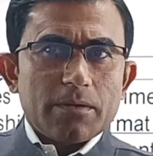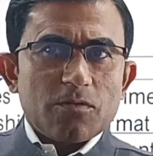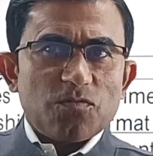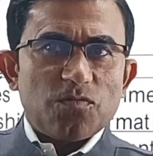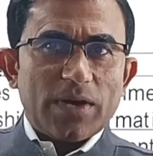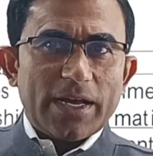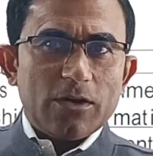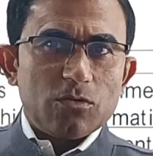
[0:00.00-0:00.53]

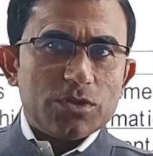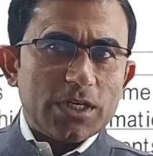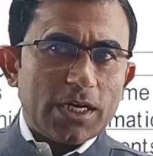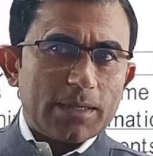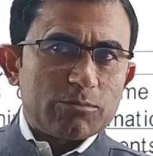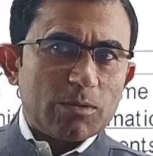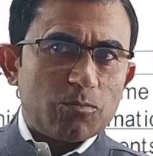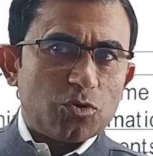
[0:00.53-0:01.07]
Values
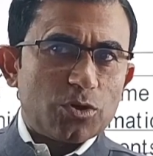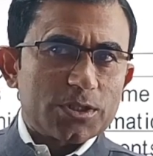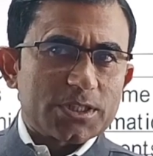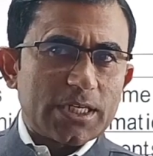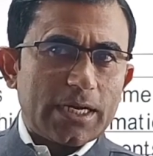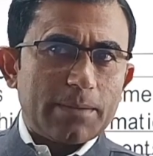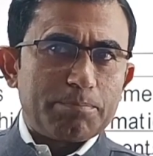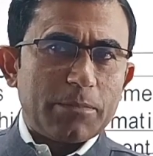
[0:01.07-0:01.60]
of the votes
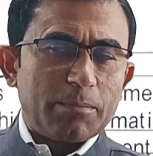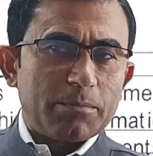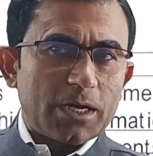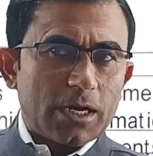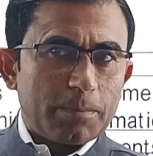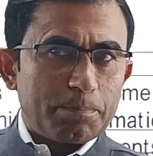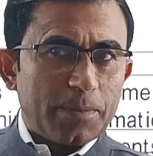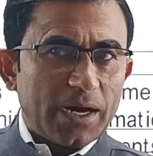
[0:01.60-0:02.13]
of member
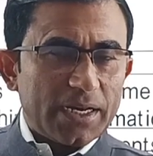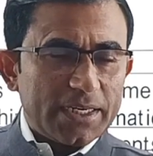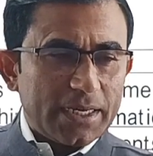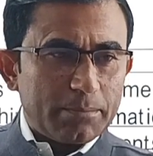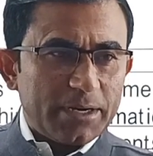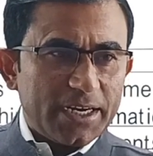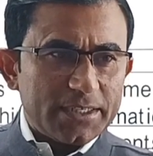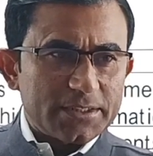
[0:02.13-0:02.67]
of
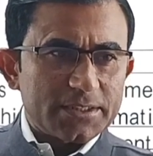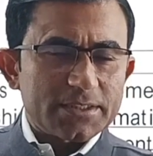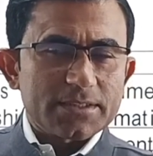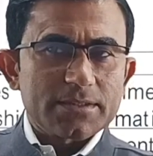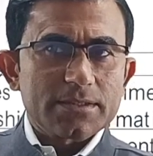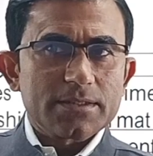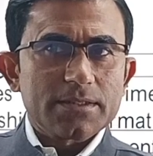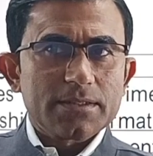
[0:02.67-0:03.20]
parliaments
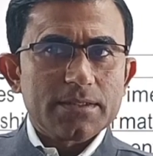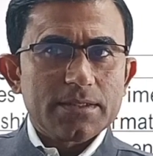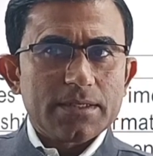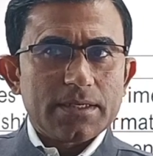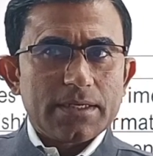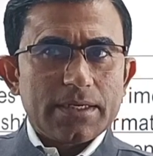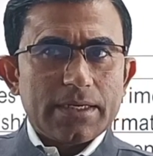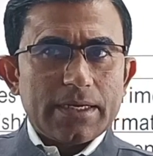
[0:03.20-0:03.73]

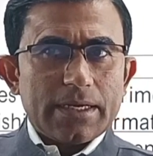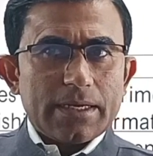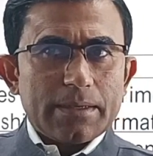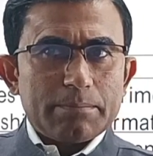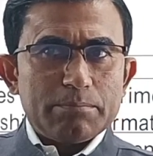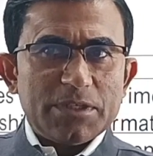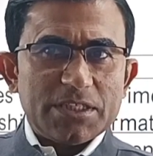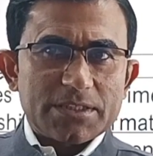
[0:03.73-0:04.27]

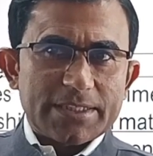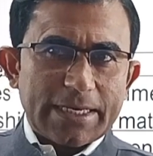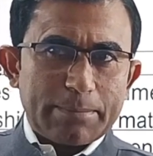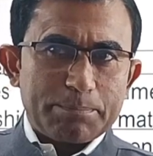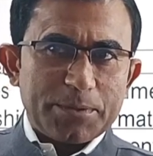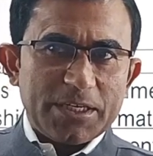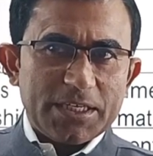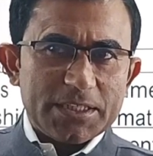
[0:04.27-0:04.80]
means
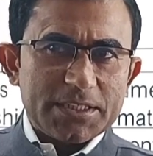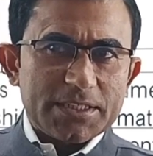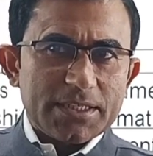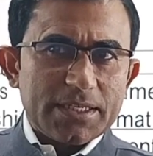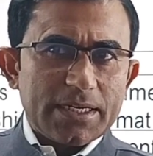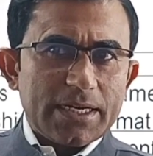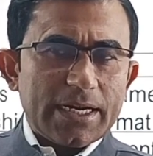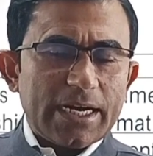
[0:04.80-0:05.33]
MPs
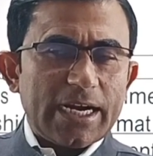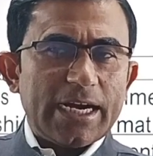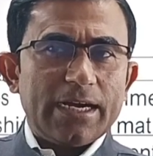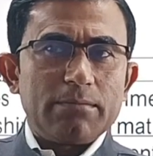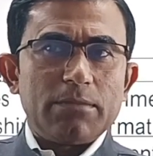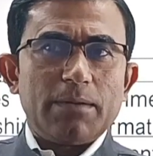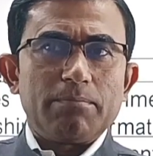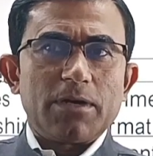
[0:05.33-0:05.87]

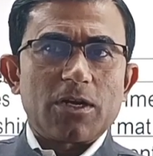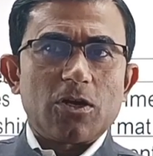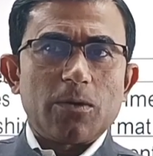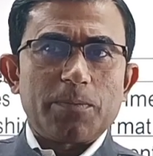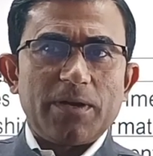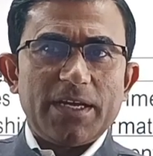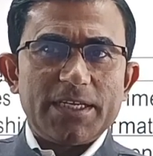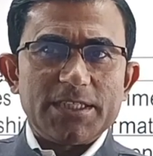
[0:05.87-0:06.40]
and member
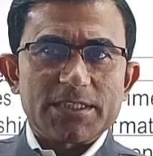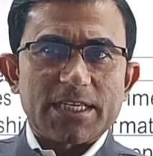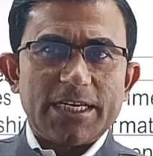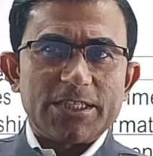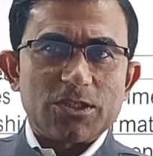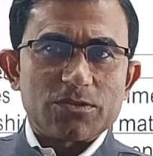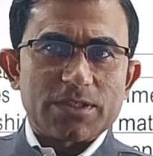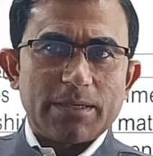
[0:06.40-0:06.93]
of
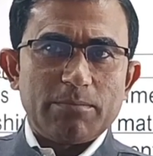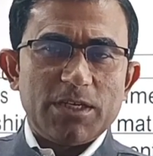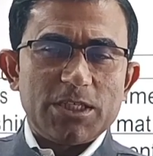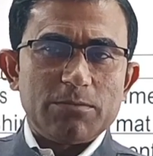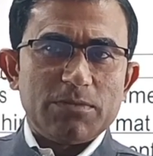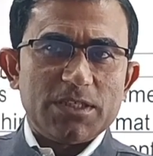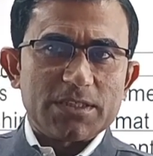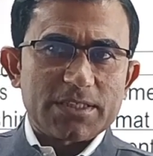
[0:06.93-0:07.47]
legislative assembly
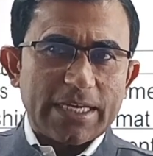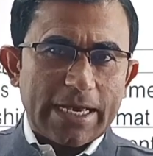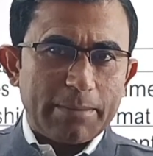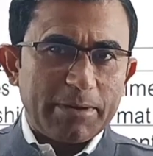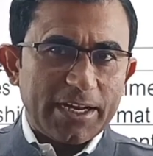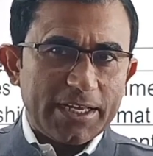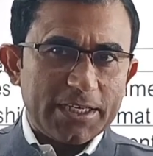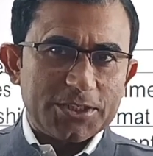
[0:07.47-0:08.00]
means
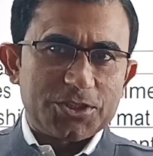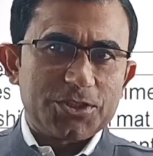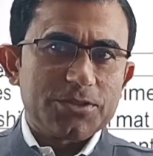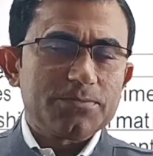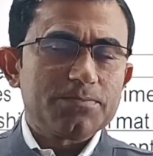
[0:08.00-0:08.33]
MLAs.